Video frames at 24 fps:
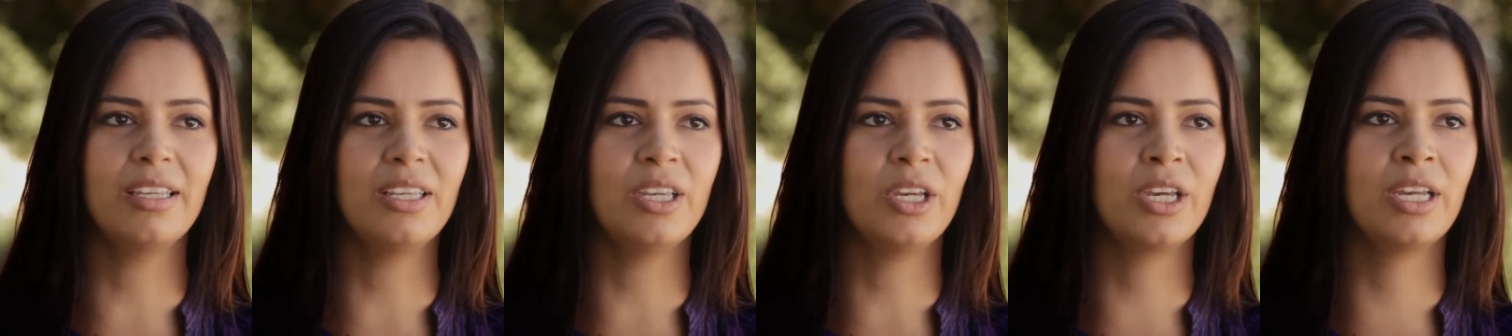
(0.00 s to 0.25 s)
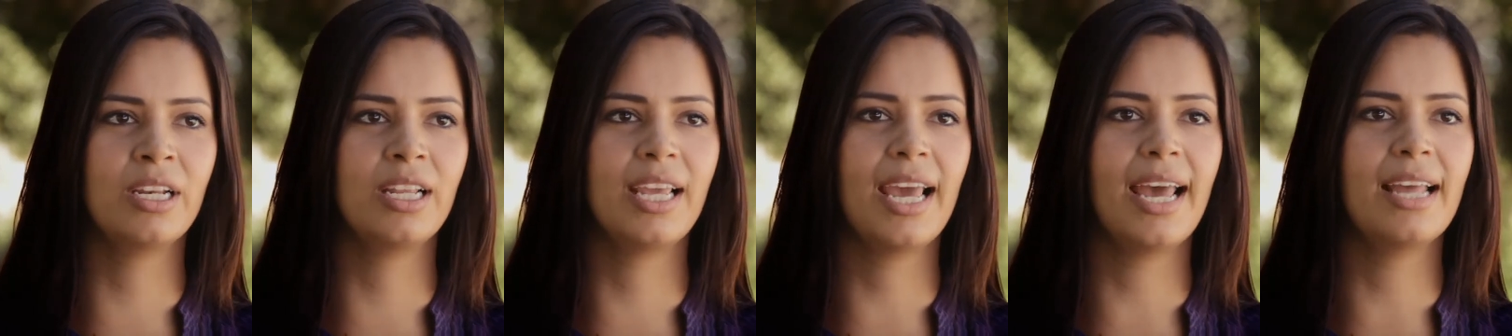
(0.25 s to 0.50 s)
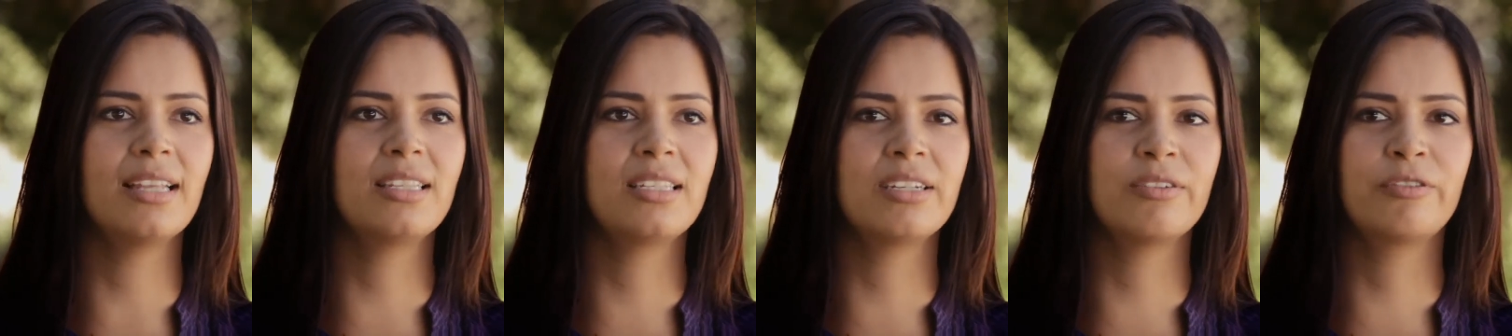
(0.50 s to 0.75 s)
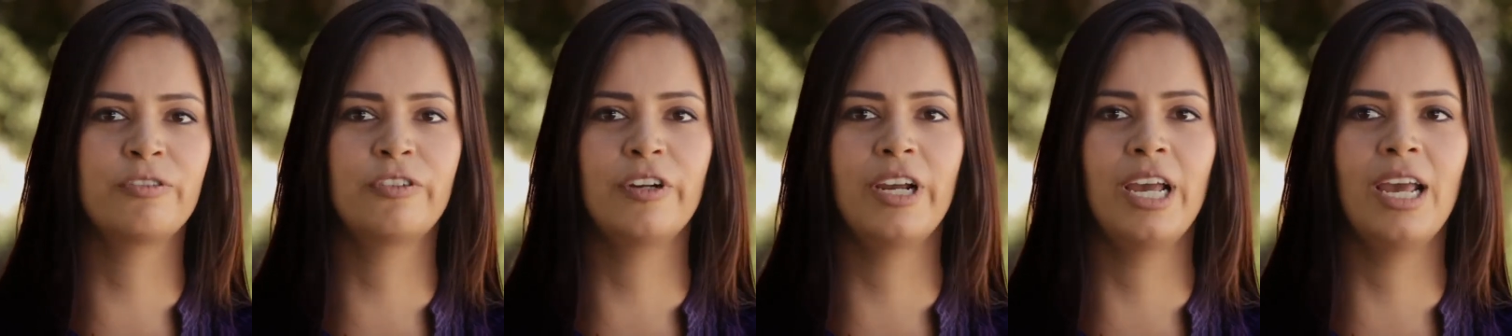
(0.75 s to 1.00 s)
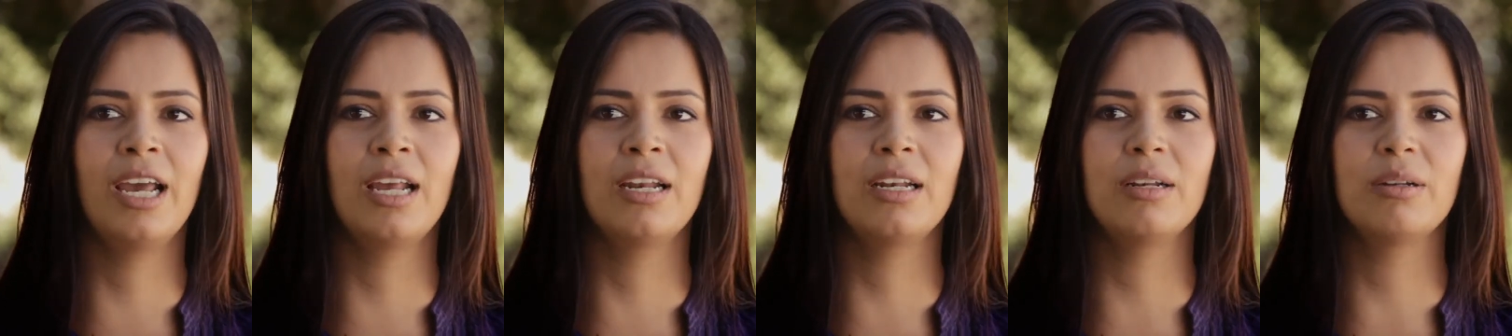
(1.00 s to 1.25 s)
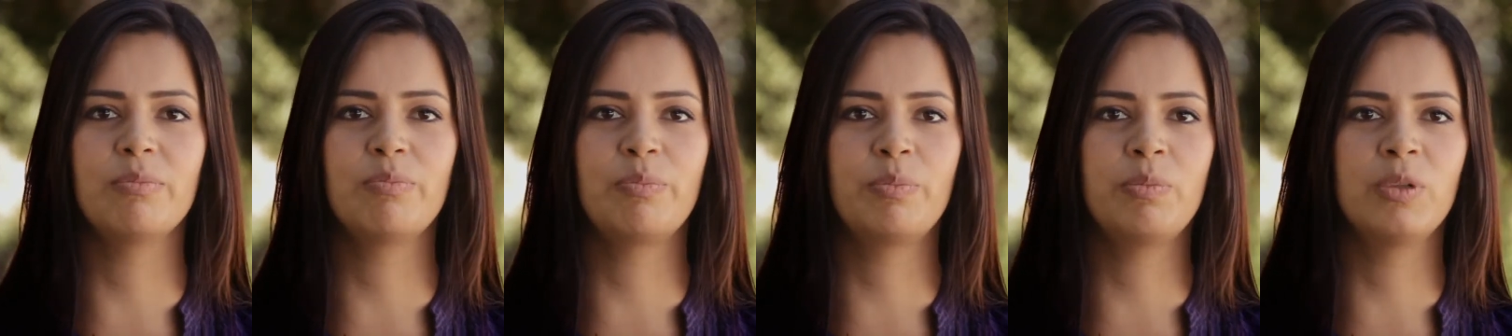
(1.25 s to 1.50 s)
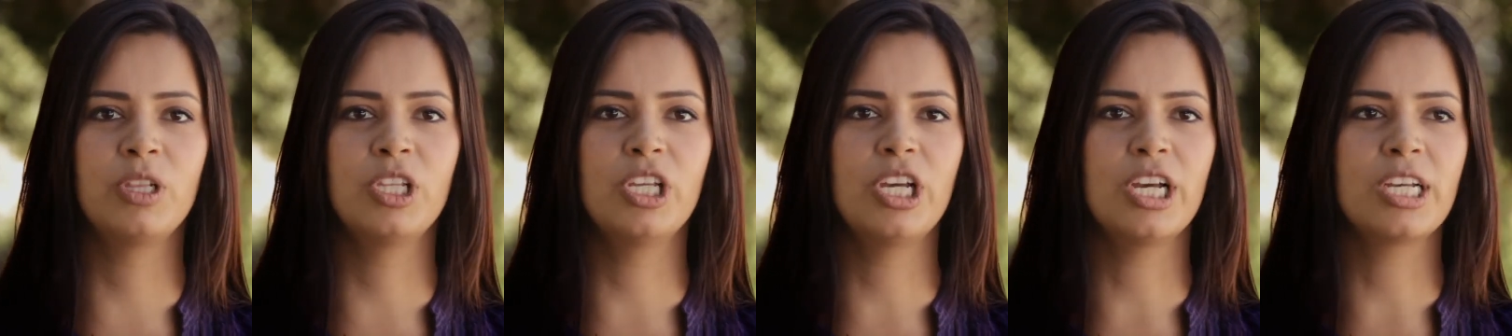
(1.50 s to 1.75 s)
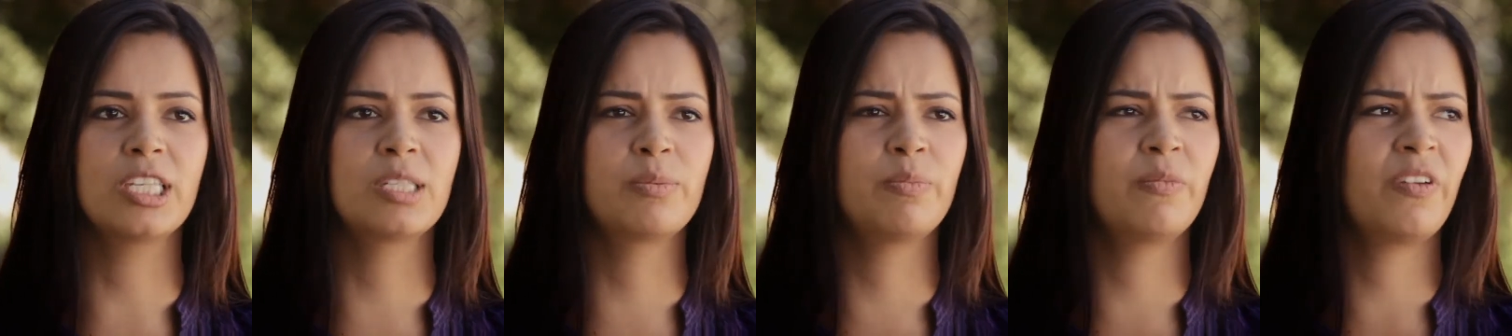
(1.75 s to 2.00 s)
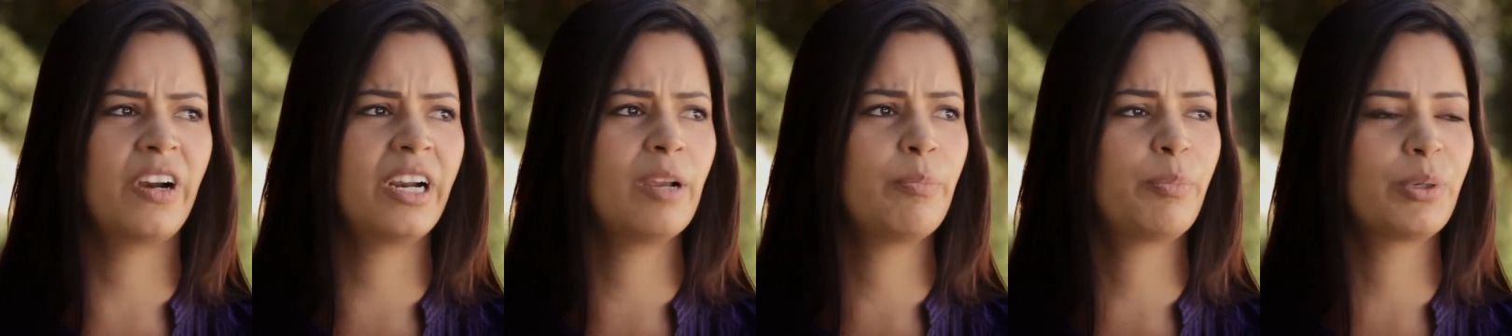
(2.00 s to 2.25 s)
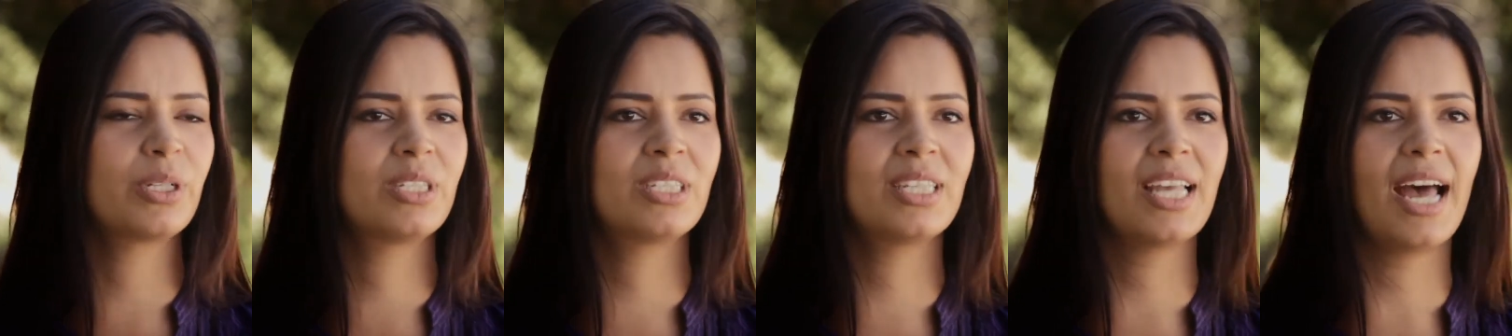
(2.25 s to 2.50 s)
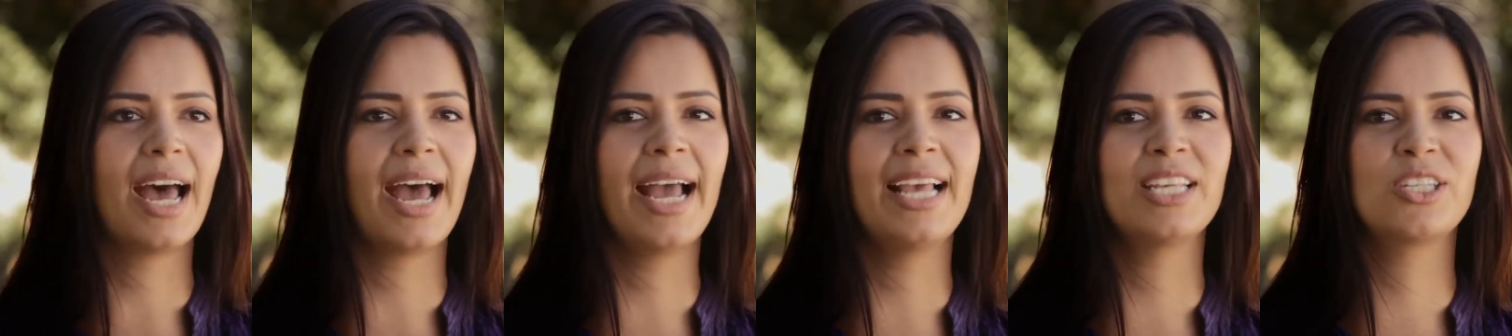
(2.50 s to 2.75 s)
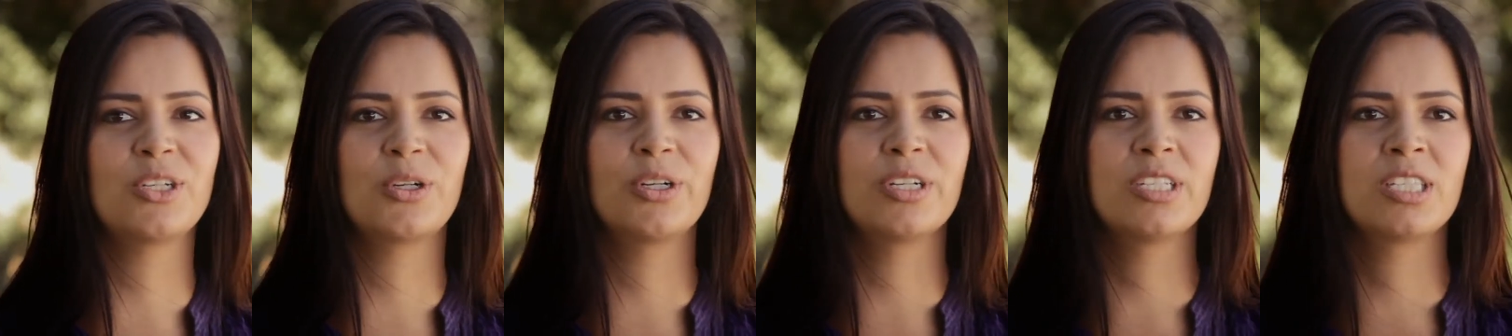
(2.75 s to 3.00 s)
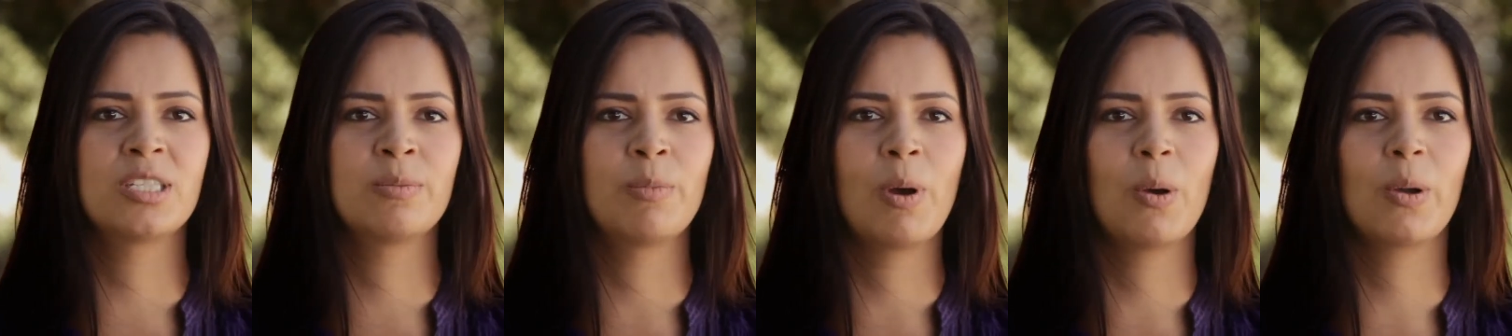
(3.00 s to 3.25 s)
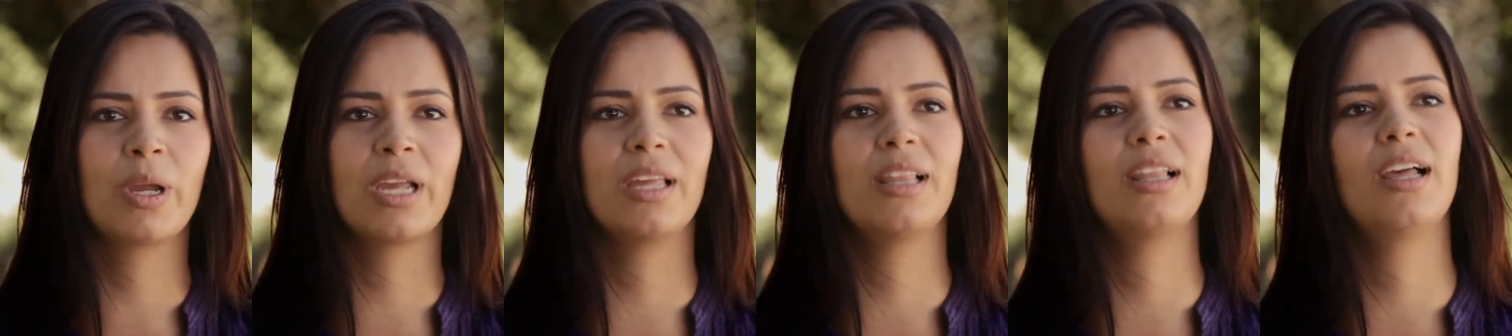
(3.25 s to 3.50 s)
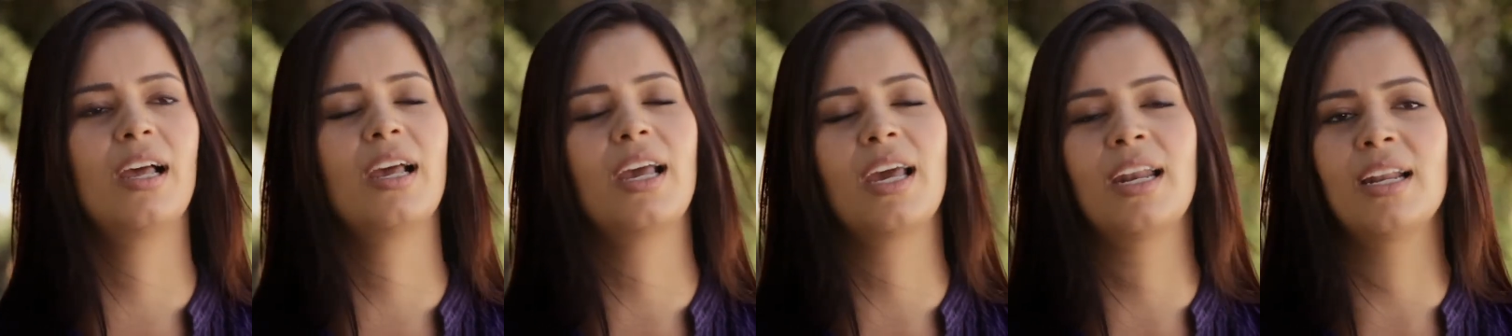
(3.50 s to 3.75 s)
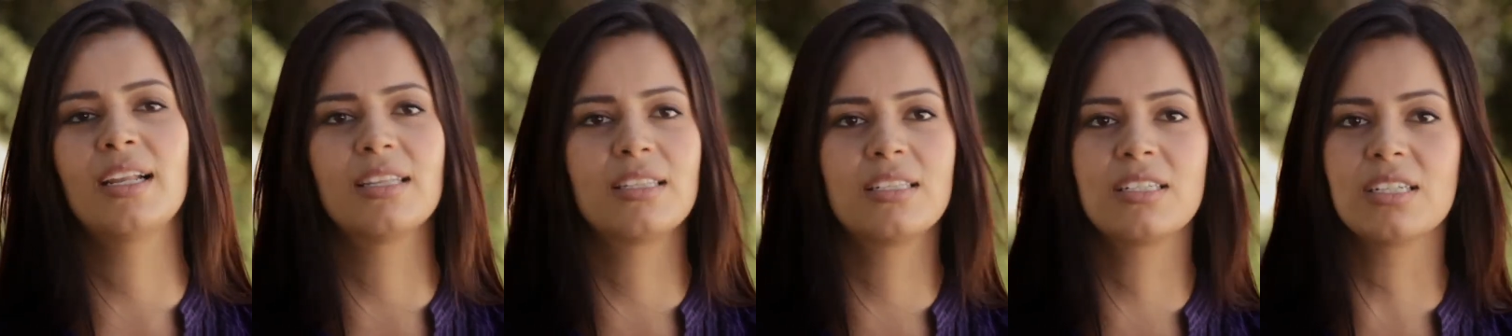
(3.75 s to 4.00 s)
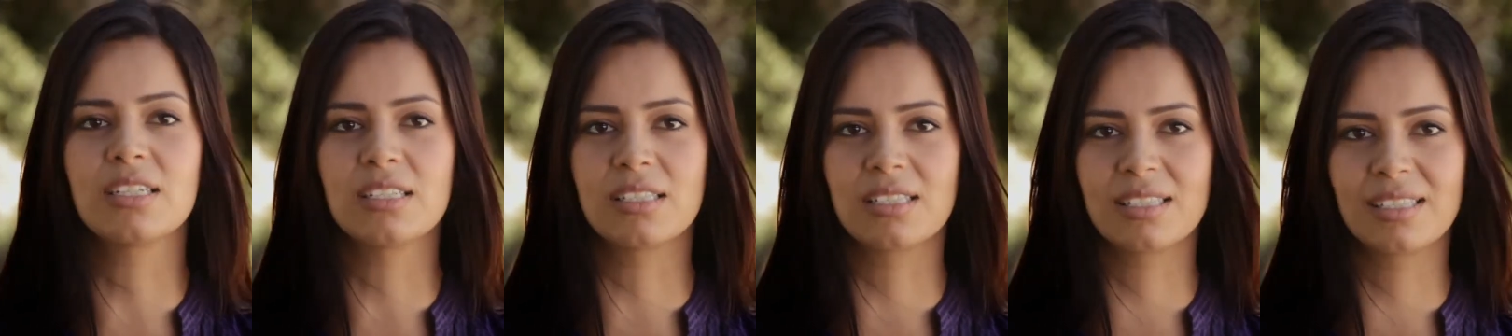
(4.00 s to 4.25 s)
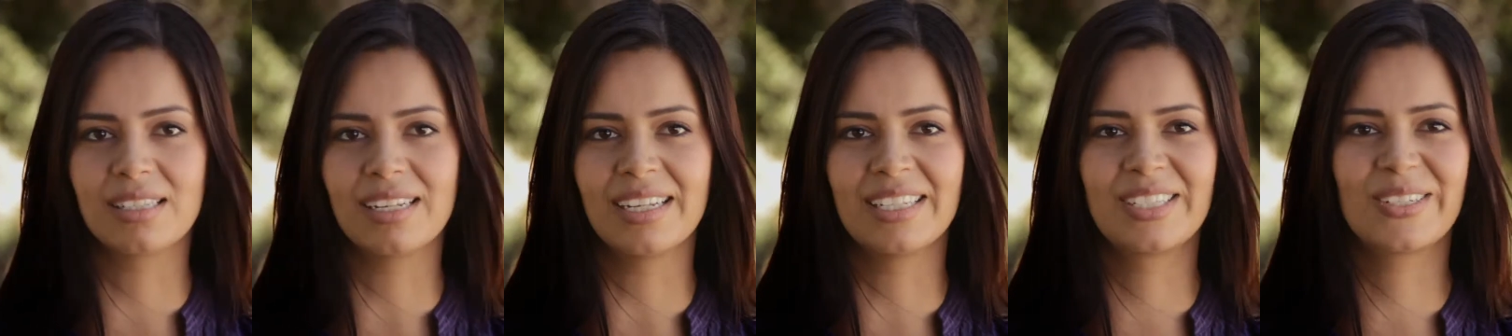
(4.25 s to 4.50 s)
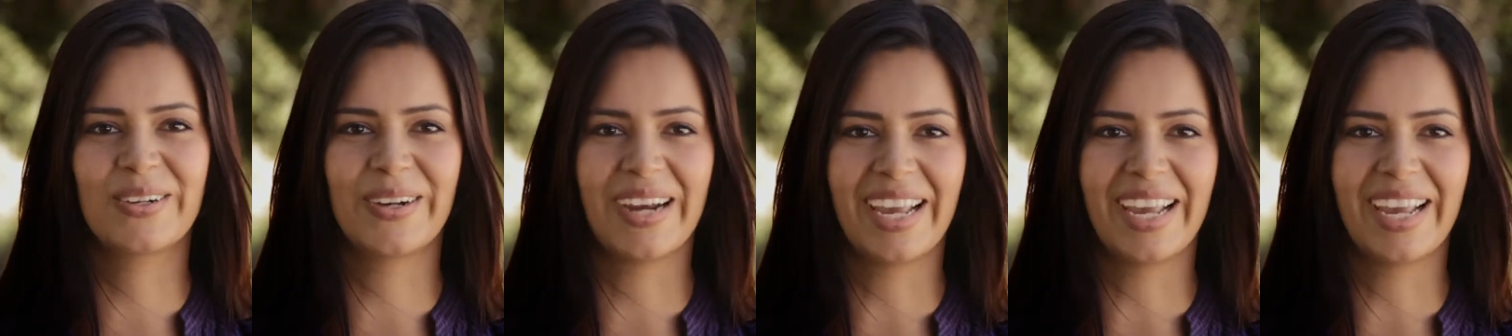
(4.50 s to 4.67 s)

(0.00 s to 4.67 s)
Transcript: You can get different looks, very precise or a smoky look, and it's just, it's